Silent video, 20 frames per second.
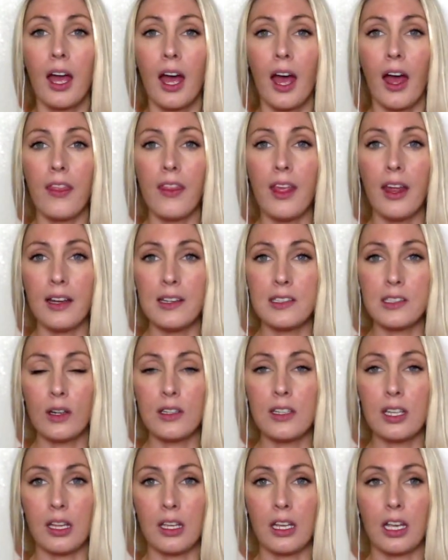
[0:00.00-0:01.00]
And then I
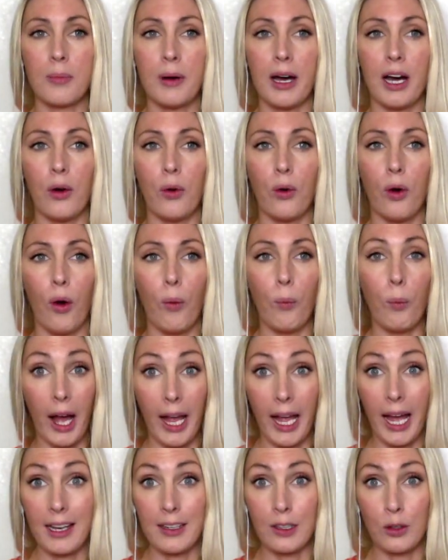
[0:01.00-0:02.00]
started to think about
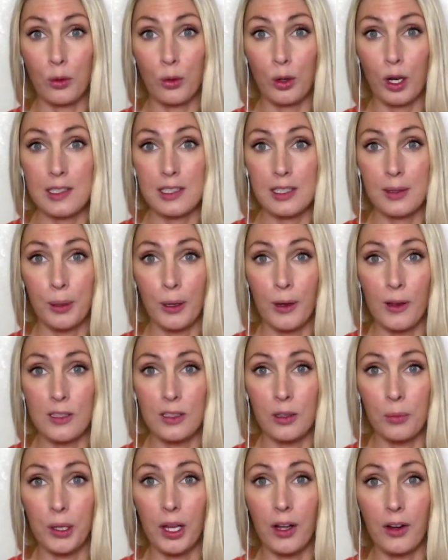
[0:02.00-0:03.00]
why I hadn't created a
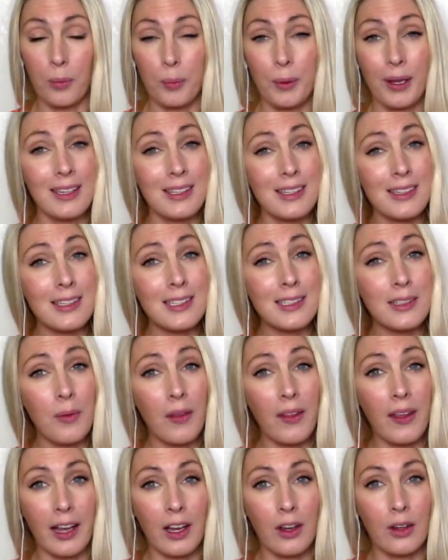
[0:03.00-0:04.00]
personal blog, because this is
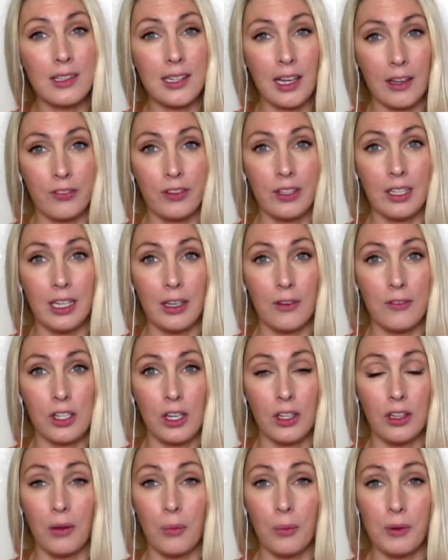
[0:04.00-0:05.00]
something I could definitely have
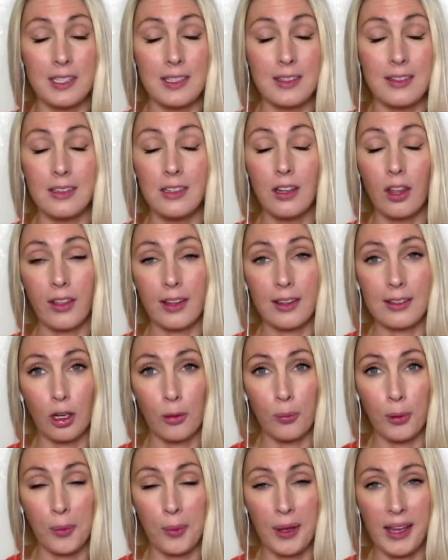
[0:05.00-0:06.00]
done. There was nothing
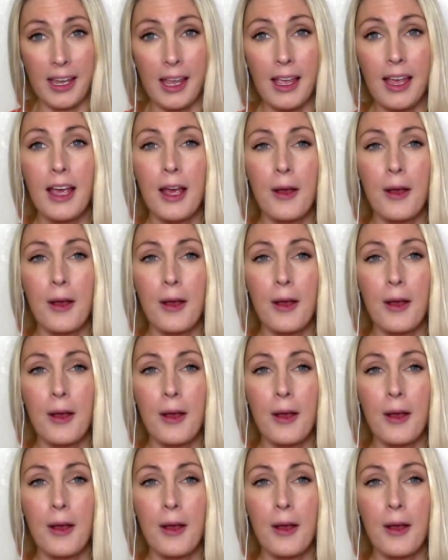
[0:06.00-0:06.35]
stopping me.